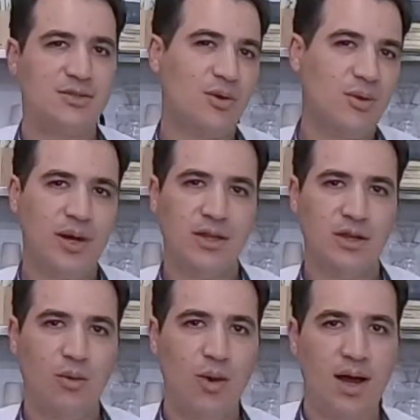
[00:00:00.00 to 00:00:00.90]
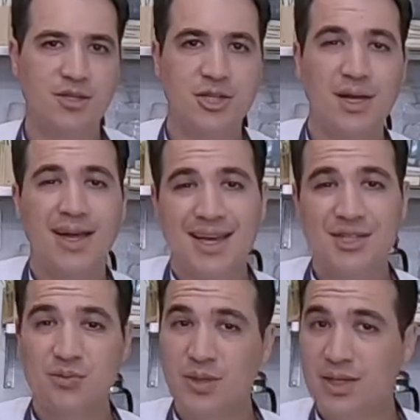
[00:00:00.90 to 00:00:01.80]
So a quick little wash
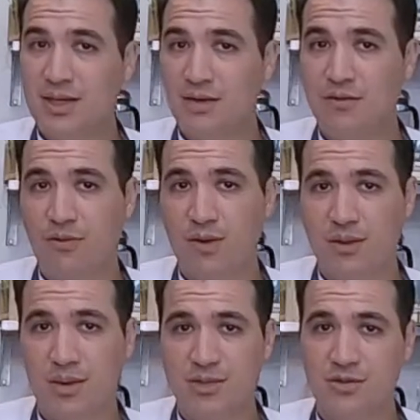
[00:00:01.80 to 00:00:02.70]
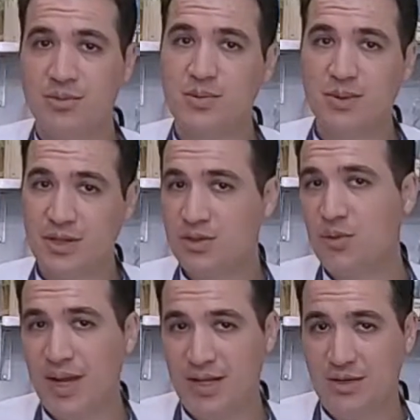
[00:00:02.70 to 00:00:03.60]
is really good for the mushrooms, but there's a
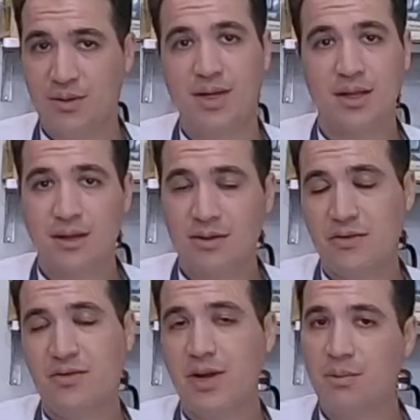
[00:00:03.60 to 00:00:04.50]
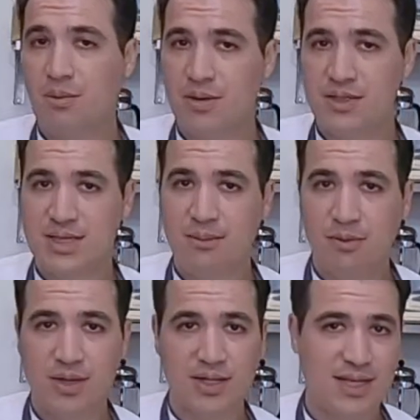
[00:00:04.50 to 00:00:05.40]
way to do it. There's a very important step
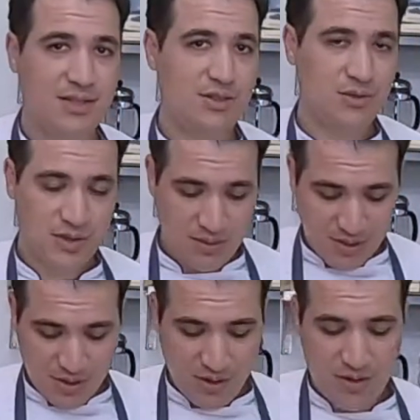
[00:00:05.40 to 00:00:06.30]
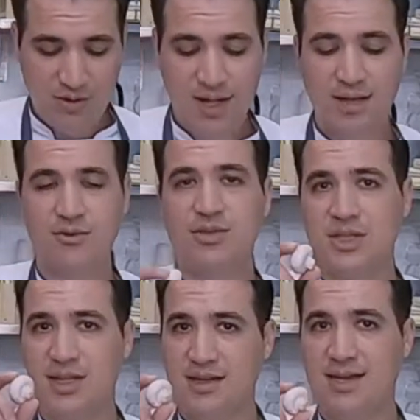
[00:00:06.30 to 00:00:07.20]
we're going to take to do this to make sure that you're not
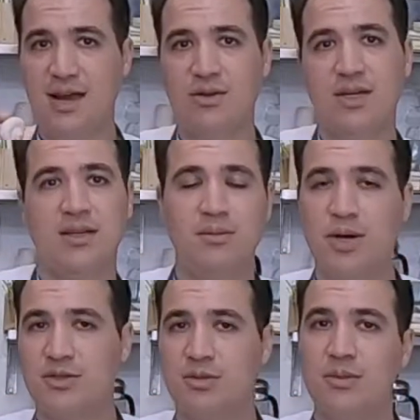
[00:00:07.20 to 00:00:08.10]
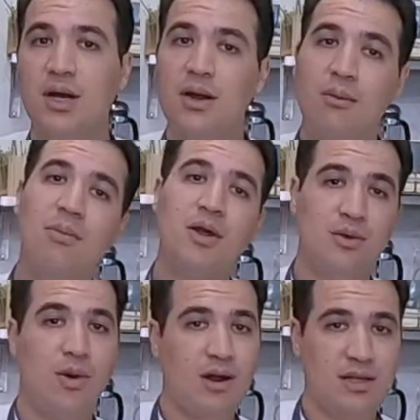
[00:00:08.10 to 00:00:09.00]
losing the integrity of the mushroom, but
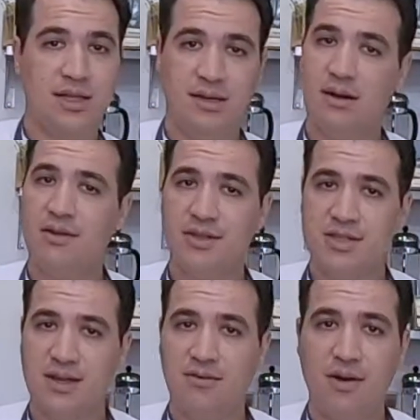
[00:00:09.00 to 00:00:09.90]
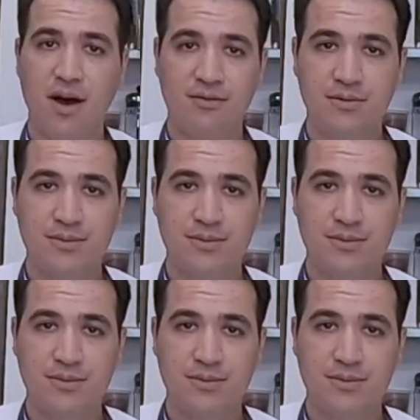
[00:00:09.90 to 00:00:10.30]
you are cleaning all this stuff off.